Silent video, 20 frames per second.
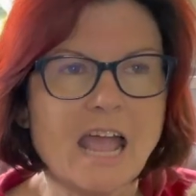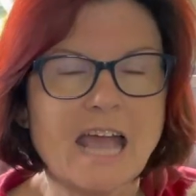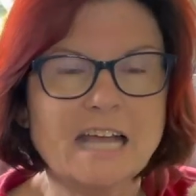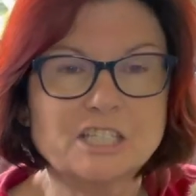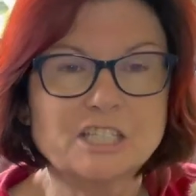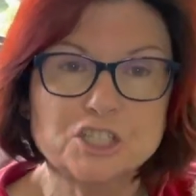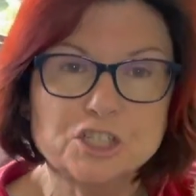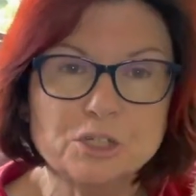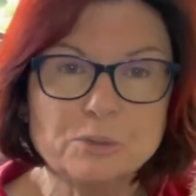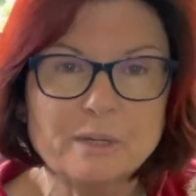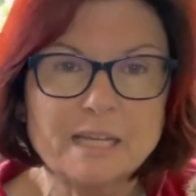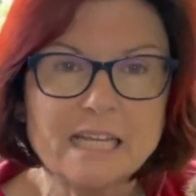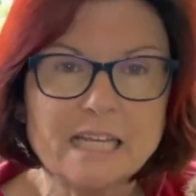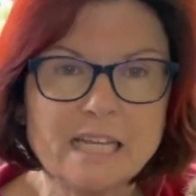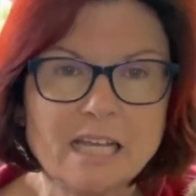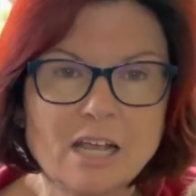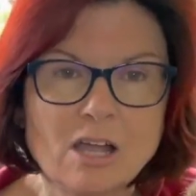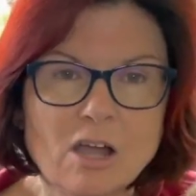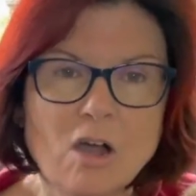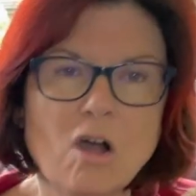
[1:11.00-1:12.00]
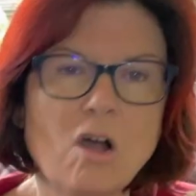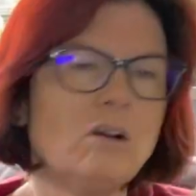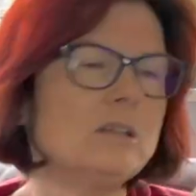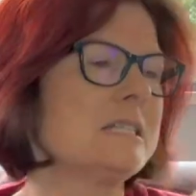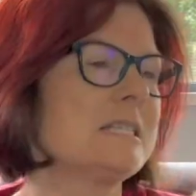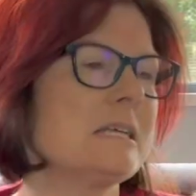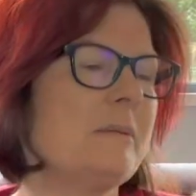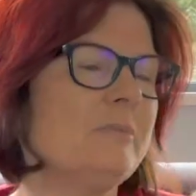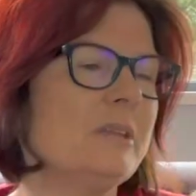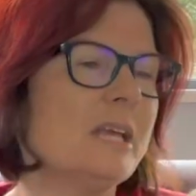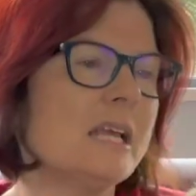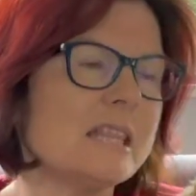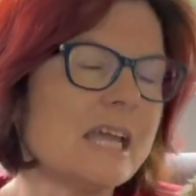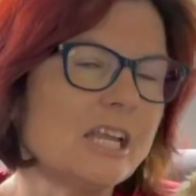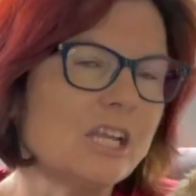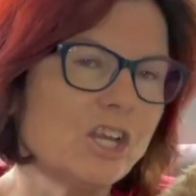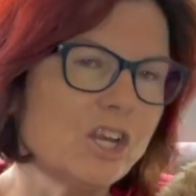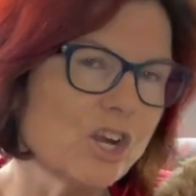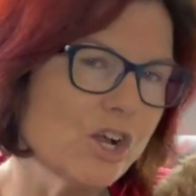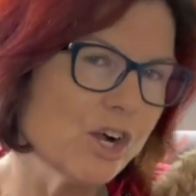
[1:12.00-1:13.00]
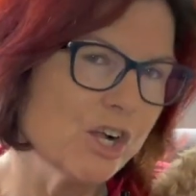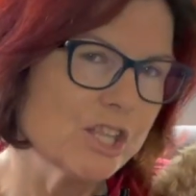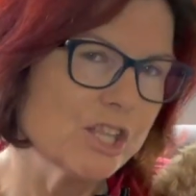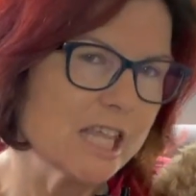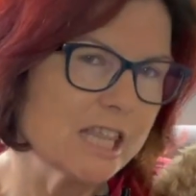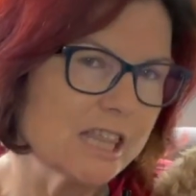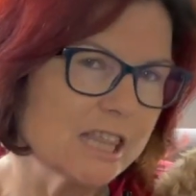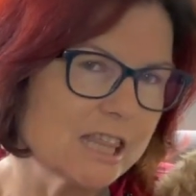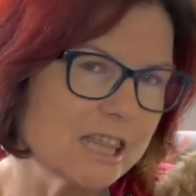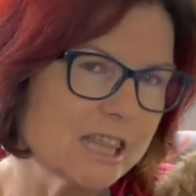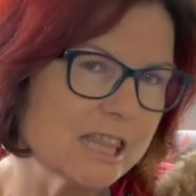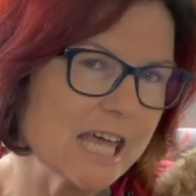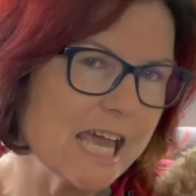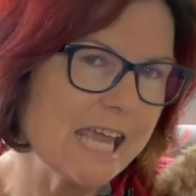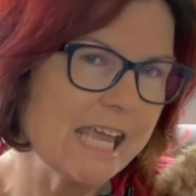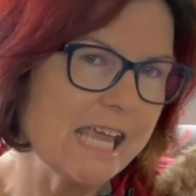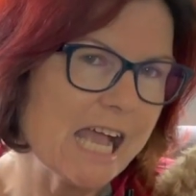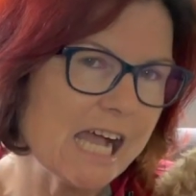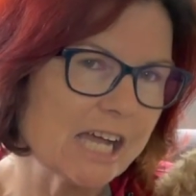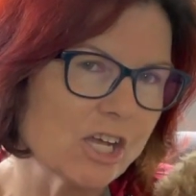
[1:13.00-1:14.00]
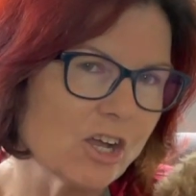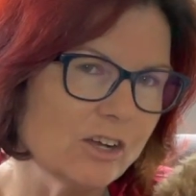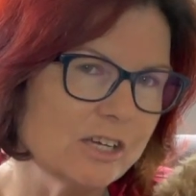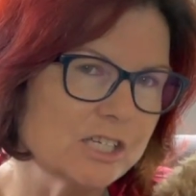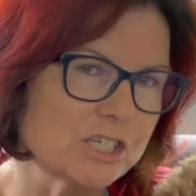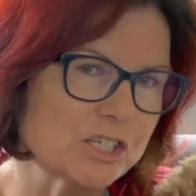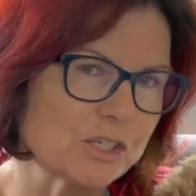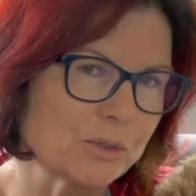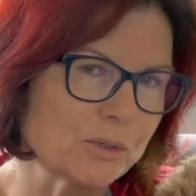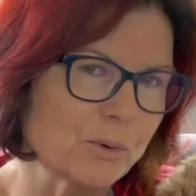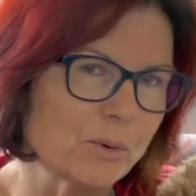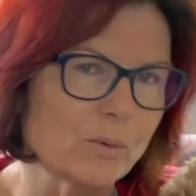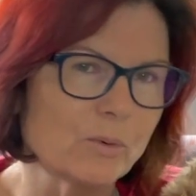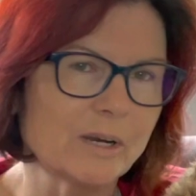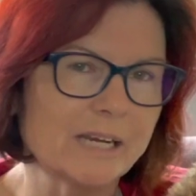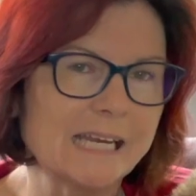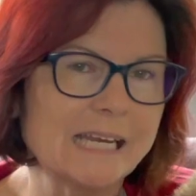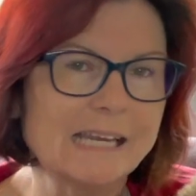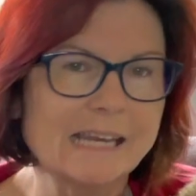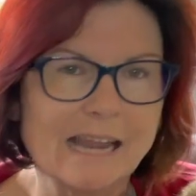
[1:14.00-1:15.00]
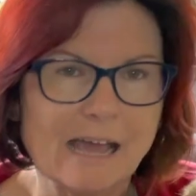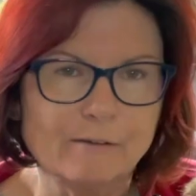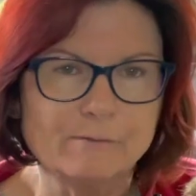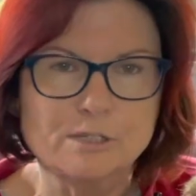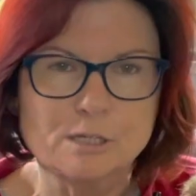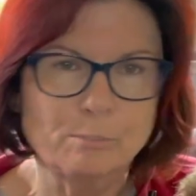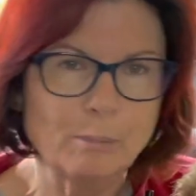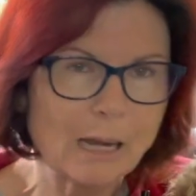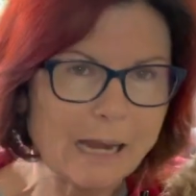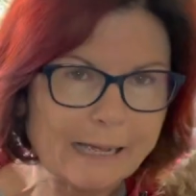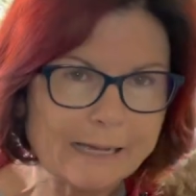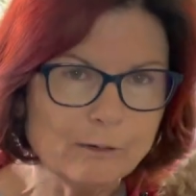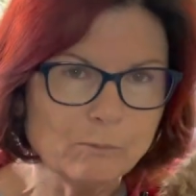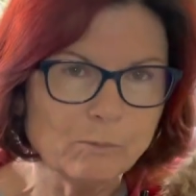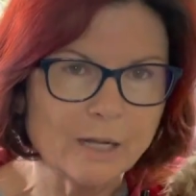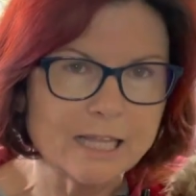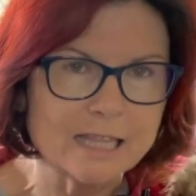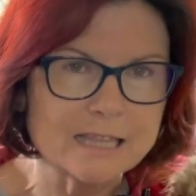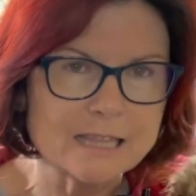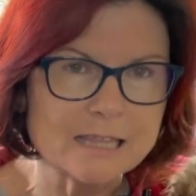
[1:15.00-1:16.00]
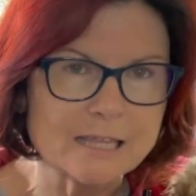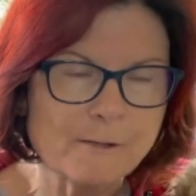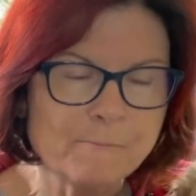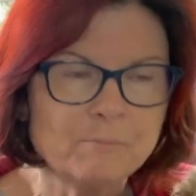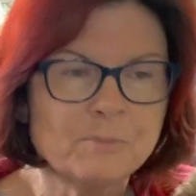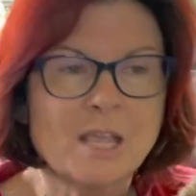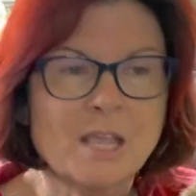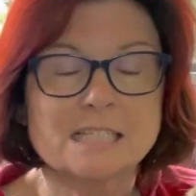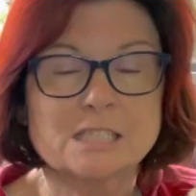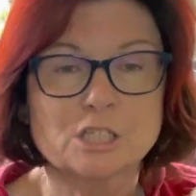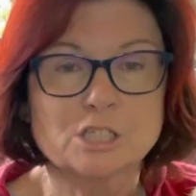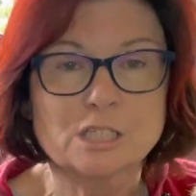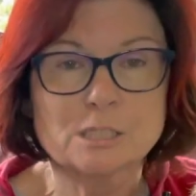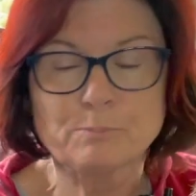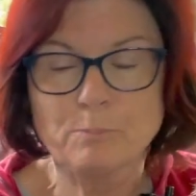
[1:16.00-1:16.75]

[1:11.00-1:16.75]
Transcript: a chewy, on something that you know that they are going to already love to play with. So just